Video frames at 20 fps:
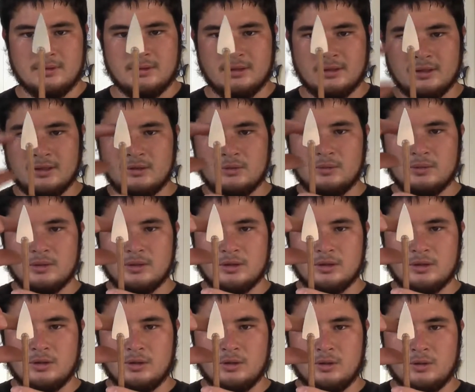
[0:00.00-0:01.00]
And then you want to
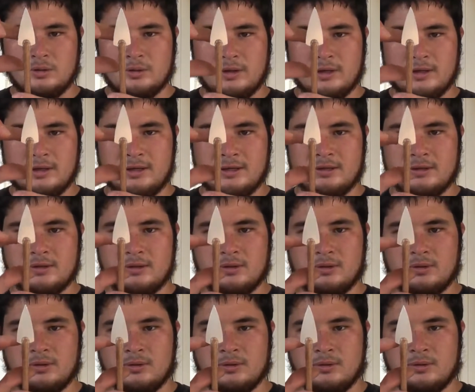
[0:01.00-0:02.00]
go and
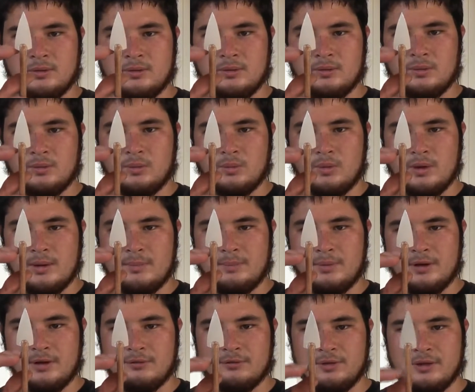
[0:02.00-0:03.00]
wipe
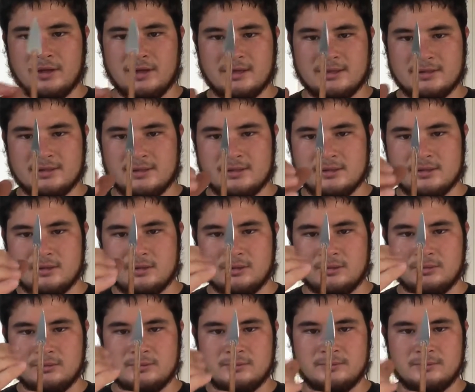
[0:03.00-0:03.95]
off the excess glue.